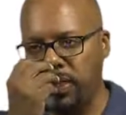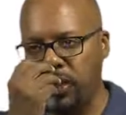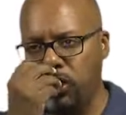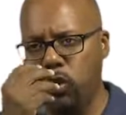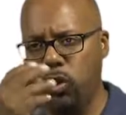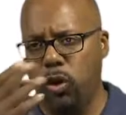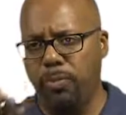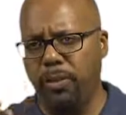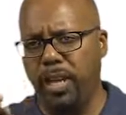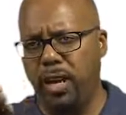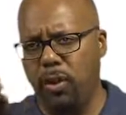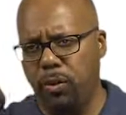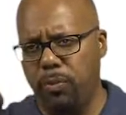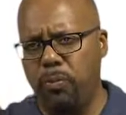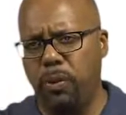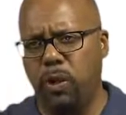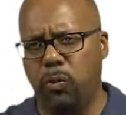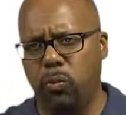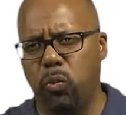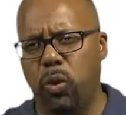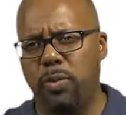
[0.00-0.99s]
Normally I would
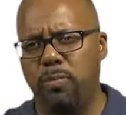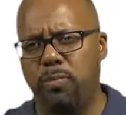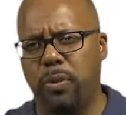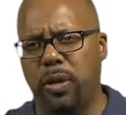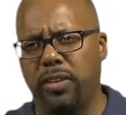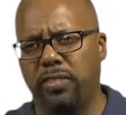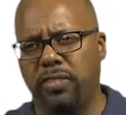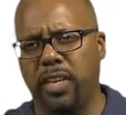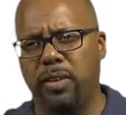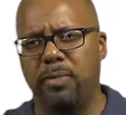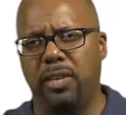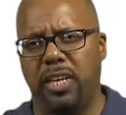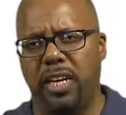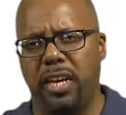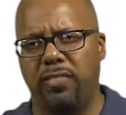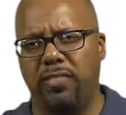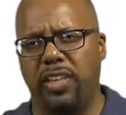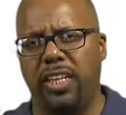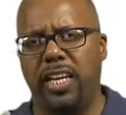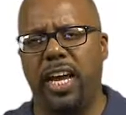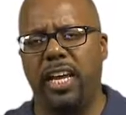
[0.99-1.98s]
put one break statement in
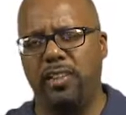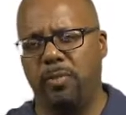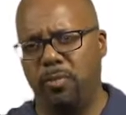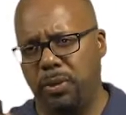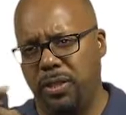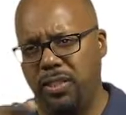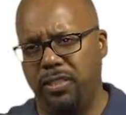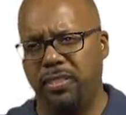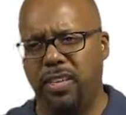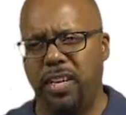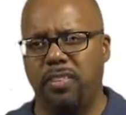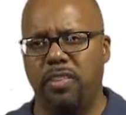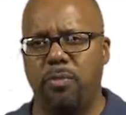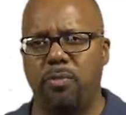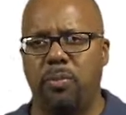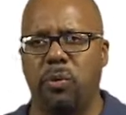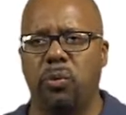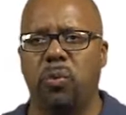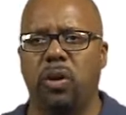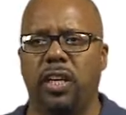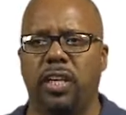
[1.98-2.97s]
every case, but in this case I
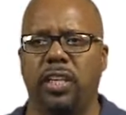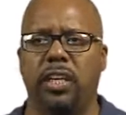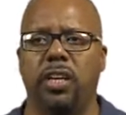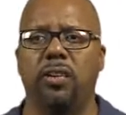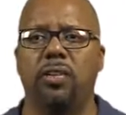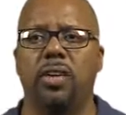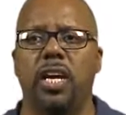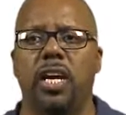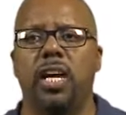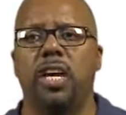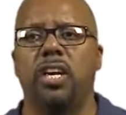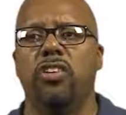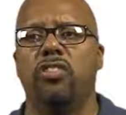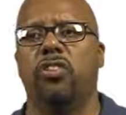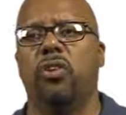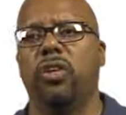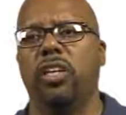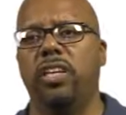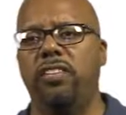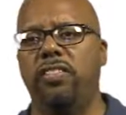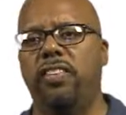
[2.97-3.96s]
put 1 in there.
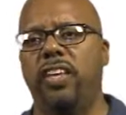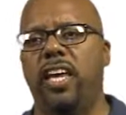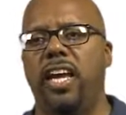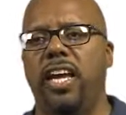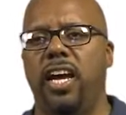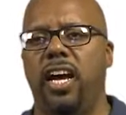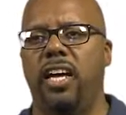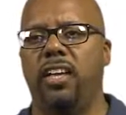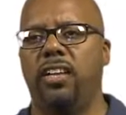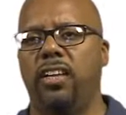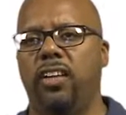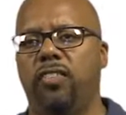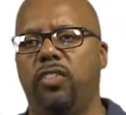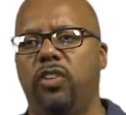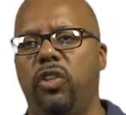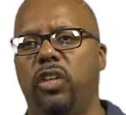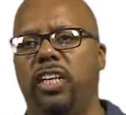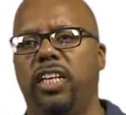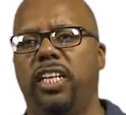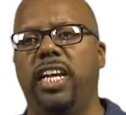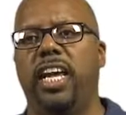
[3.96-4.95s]
So let's say, if you
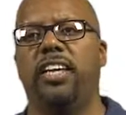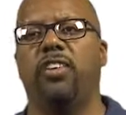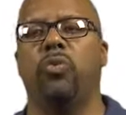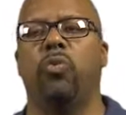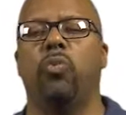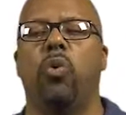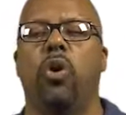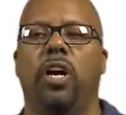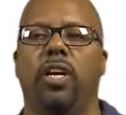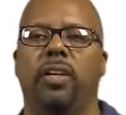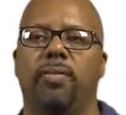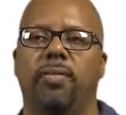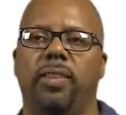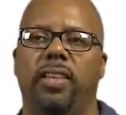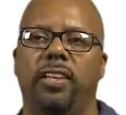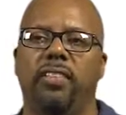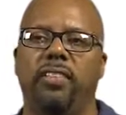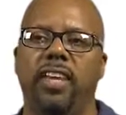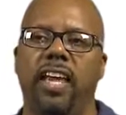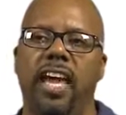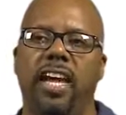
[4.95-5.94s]
look at case 1,
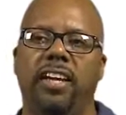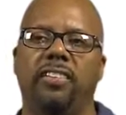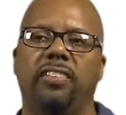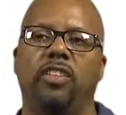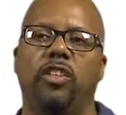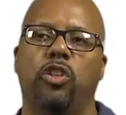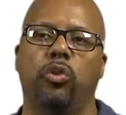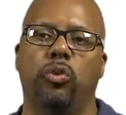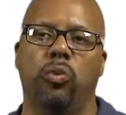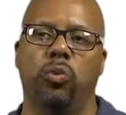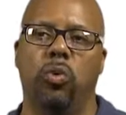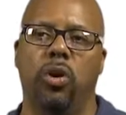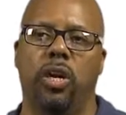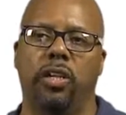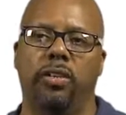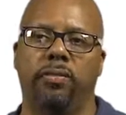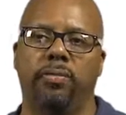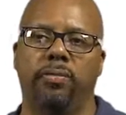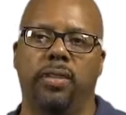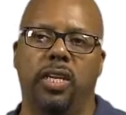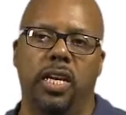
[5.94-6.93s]
let's say x is equal to 1.
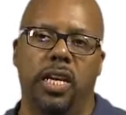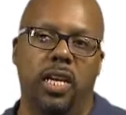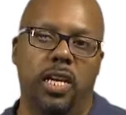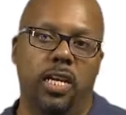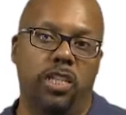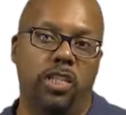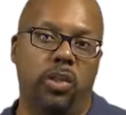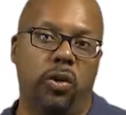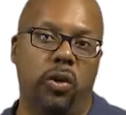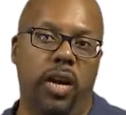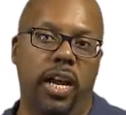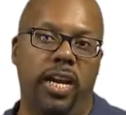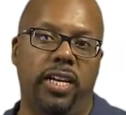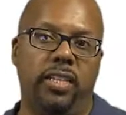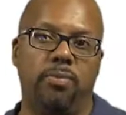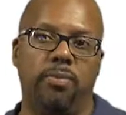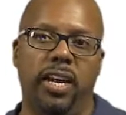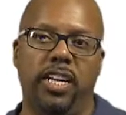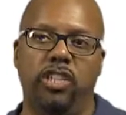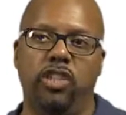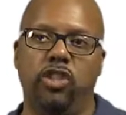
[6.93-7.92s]
So
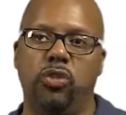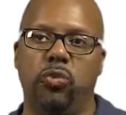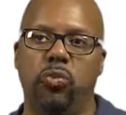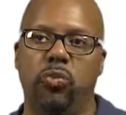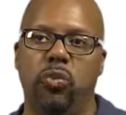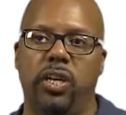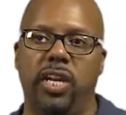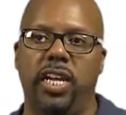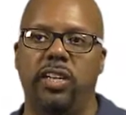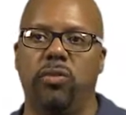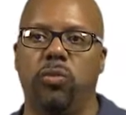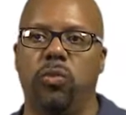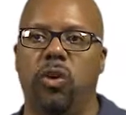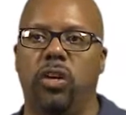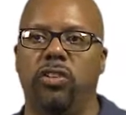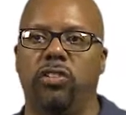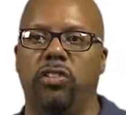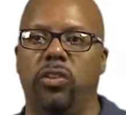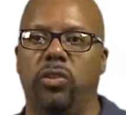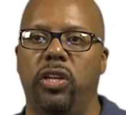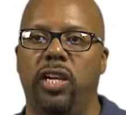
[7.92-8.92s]
x matches case
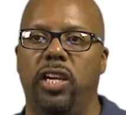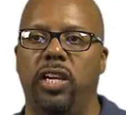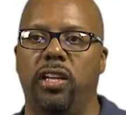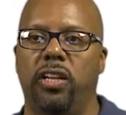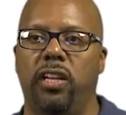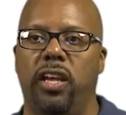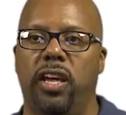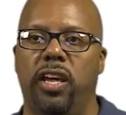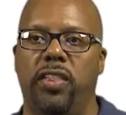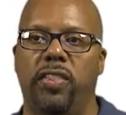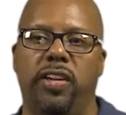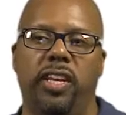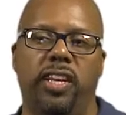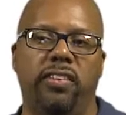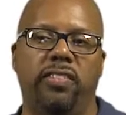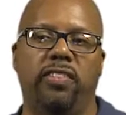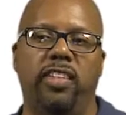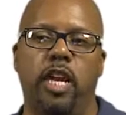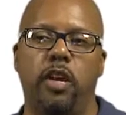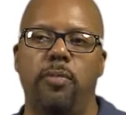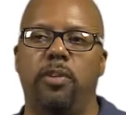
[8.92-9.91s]
1, so the
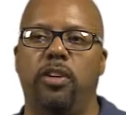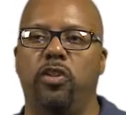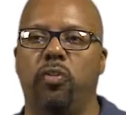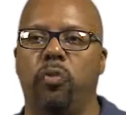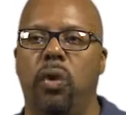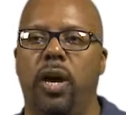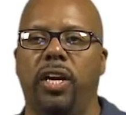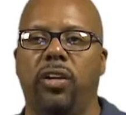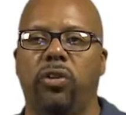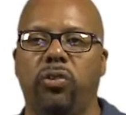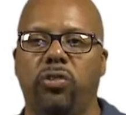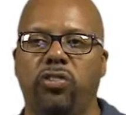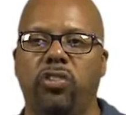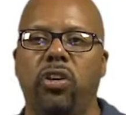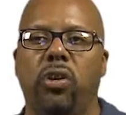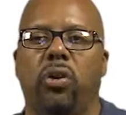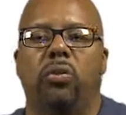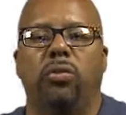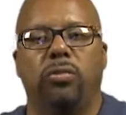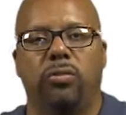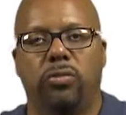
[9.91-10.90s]
next statement is y equals
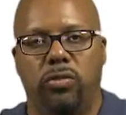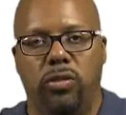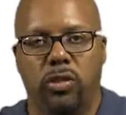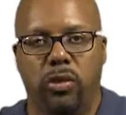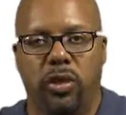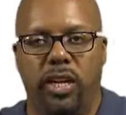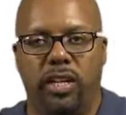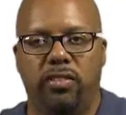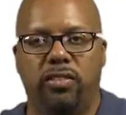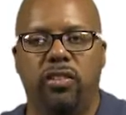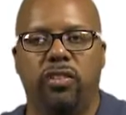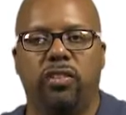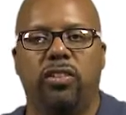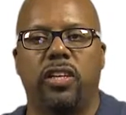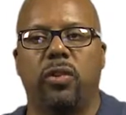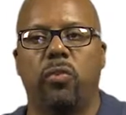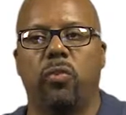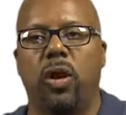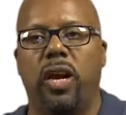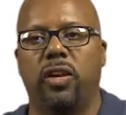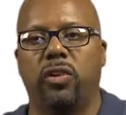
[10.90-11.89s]
2. So it executes
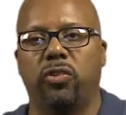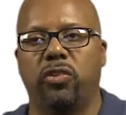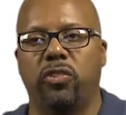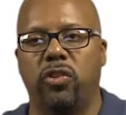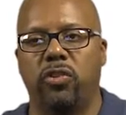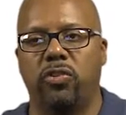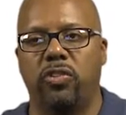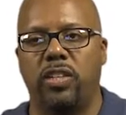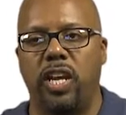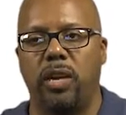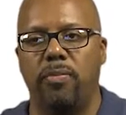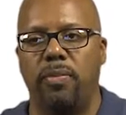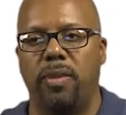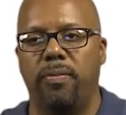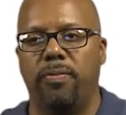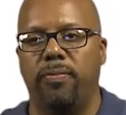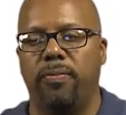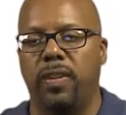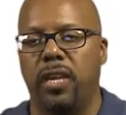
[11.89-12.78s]
that y equals 2 statement.